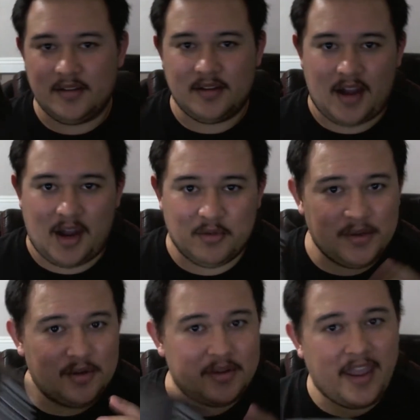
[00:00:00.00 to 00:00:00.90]
I would have
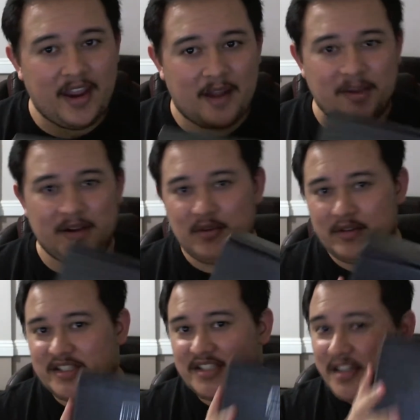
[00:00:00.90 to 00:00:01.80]
been okay. I mean, it would
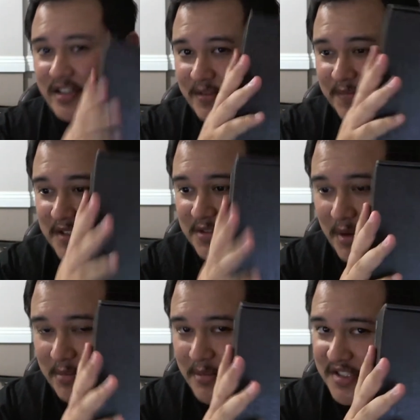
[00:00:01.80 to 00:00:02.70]
have sucked if this
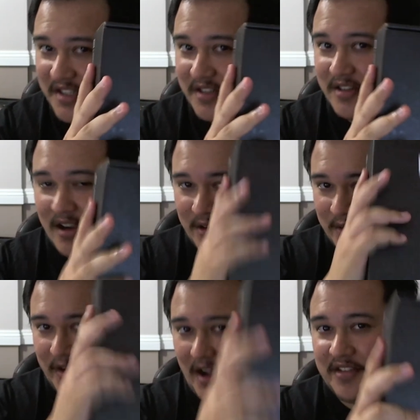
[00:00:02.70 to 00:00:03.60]
went missing. I could
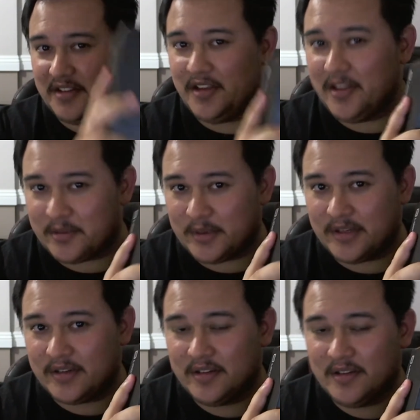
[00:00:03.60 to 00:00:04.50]
have gotten another
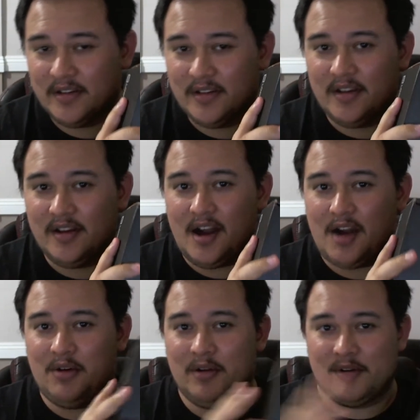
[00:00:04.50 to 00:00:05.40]
one.
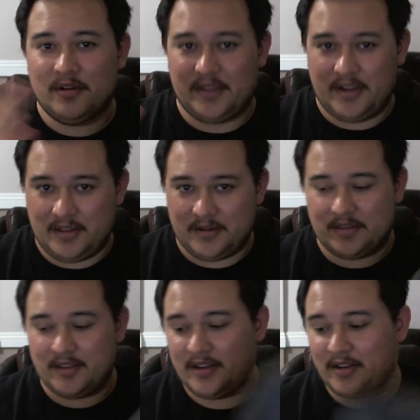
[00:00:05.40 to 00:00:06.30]
However, the other
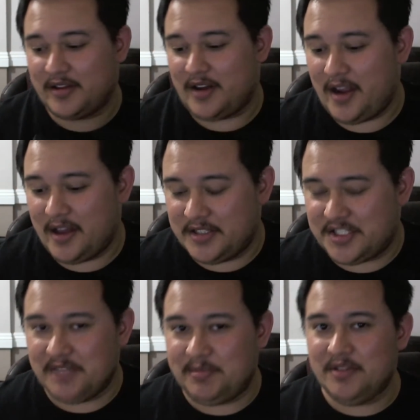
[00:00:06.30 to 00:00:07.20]
thing, I had a
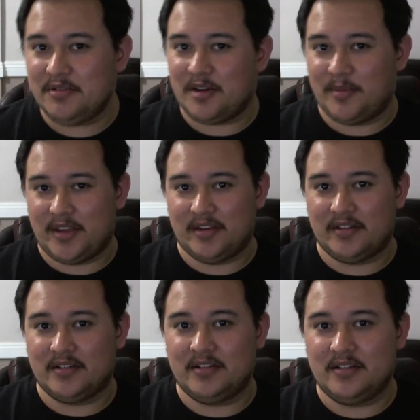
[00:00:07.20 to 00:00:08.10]
G P U coming in.
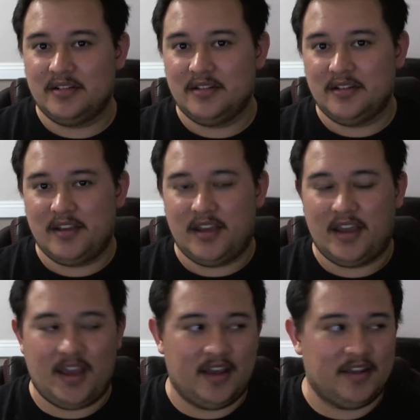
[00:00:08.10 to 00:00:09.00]

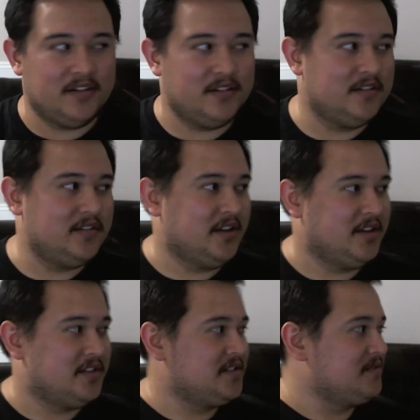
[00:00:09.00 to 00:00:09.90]
And
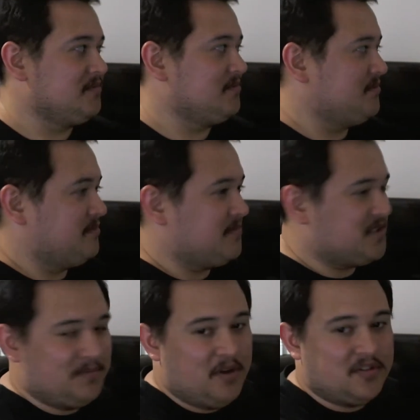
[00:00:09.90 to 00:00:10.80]
it's
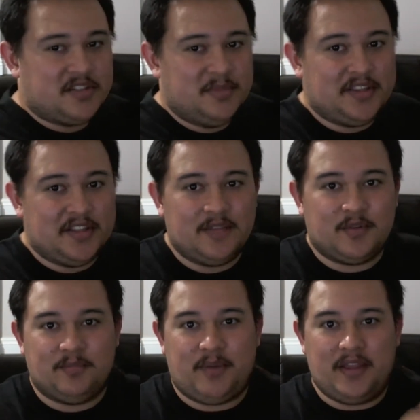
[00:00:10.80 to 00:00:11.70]
supposed to be
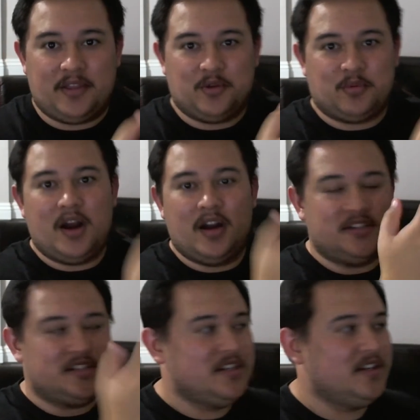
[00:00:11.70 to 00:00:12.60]
delivered by the
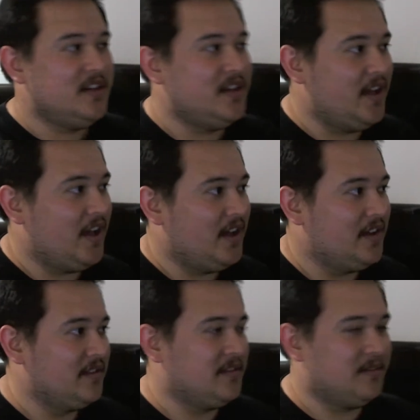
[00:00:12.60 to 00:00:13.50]
garage.
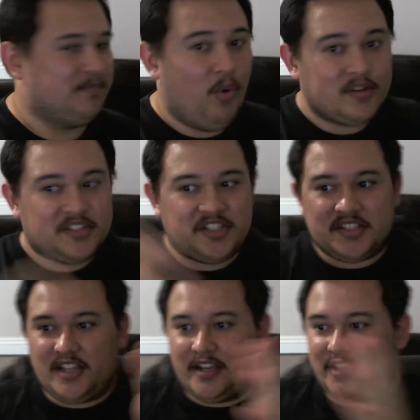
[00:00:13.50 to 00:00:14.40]
And the porch
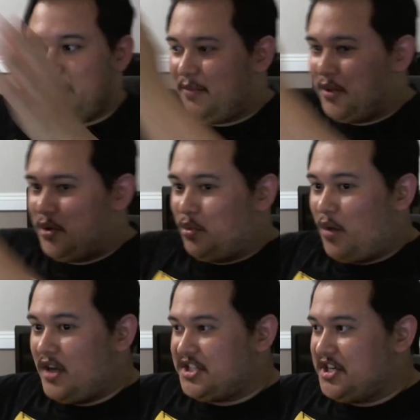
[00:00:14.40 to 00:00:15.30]
is like, you have the
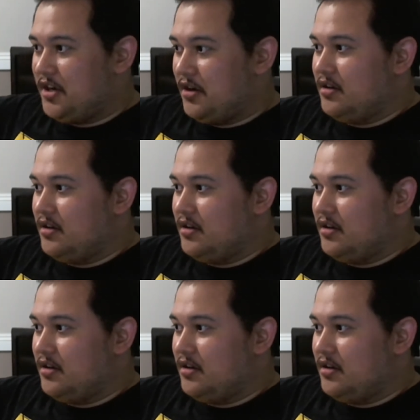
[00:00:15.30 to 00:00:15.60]
garage here.